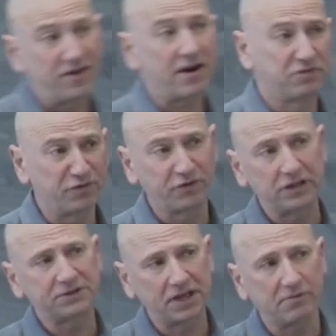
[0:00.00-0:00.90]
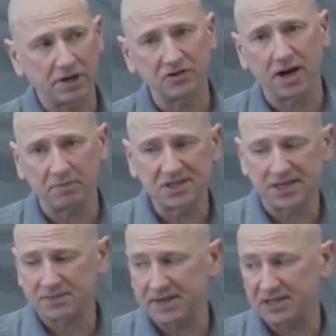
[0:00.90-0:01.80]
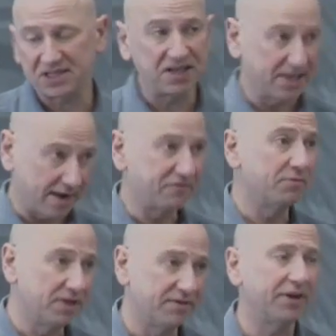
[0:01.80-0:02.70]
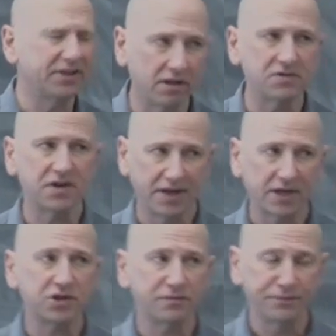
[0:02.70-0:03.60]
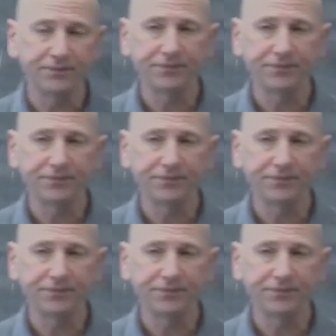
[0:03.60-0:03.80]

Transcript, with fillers: In fact, the first thing we're going to talk about is estimating the CDF. There'll be a very close connection.